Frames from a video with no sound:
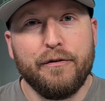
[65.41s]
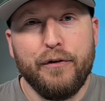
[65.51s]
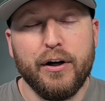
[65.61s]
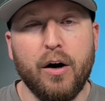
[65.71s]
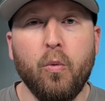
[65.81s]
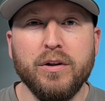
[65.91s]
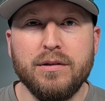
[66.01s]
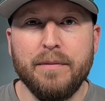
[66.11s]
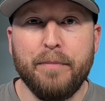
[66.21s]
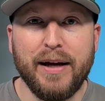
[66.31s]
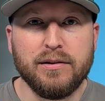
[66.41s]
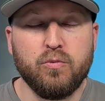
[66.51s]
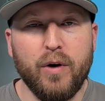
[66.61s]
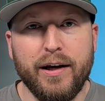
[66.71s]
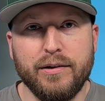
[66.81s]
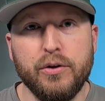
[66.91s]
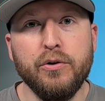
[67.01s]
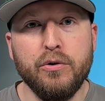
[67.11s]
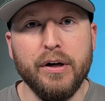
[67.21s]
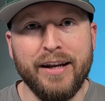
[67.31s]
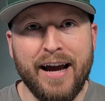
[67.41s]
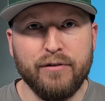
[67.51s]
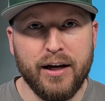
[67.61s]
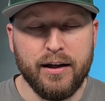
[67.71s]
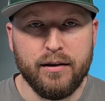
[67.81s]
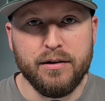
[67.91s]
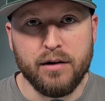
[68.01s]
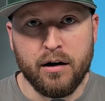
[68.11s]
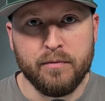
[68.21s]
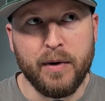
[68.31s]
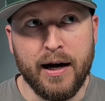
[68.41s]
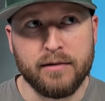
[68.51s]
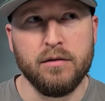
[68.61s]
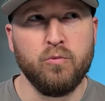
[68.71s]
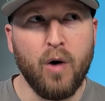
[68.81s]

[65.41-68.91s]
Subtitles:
figure out what's the best way to navigate these art boxes.